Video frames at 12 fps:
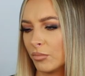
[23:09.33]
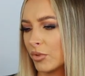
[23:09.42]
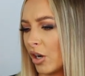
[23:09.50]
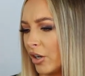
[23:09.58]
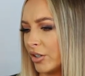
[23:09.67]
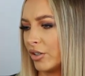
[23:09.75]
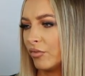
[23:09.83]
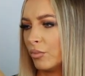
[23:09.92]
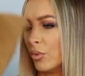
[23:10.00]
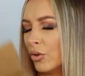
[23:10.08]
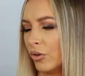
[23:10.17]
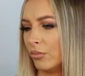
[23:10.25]
Kind of
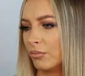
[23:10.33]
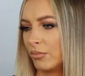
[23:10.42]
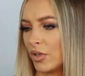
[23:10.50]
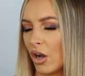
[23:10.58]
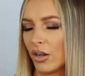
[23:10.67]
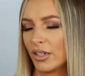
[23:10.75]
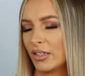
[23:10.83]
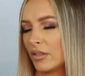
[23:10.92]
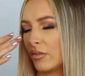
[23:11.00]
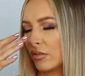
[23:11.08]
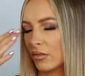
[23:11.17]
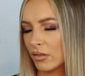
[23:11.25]
warm, nice,
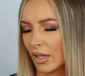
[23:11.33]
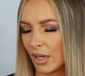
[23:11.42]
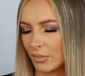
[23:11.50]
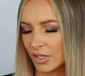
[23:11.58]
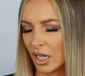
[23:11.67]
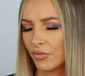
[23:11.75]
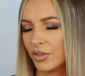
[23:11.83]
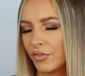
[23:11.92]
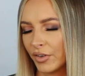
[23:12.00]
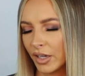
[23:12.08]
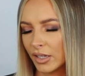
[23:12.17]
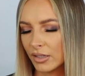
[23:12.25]
hit myself in the
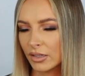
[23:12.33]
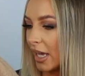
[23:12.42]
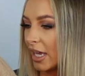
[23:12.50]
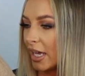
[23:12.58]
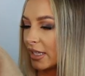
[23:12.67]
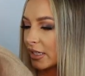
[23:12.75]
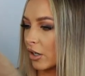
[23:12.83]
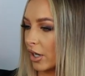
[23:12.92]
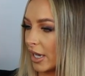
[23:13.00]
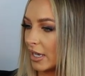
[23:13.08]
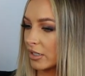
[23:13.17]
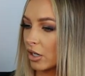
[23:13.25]
face. It's
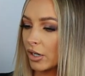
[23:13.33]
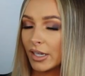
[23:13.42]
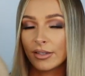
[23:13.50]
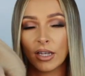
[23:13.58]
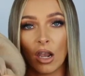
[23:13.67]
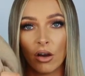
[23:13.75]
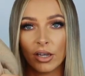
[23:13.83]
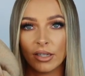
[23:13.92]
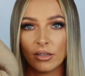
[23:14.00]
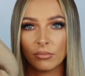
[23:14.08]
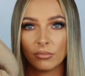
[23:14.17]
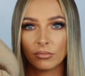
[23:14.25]
lime.